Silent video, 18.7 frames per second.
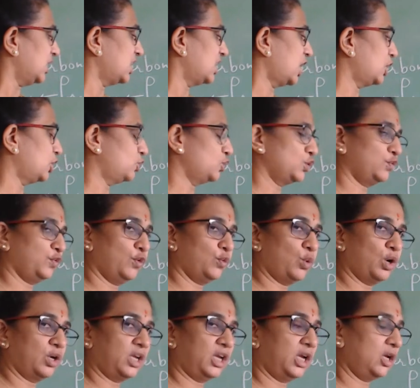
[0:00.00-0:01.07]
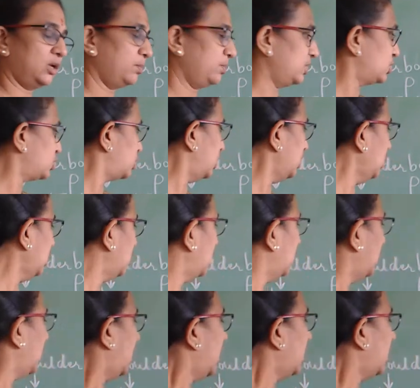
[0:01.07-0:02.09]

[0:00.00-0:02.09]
they are used for walking and perching.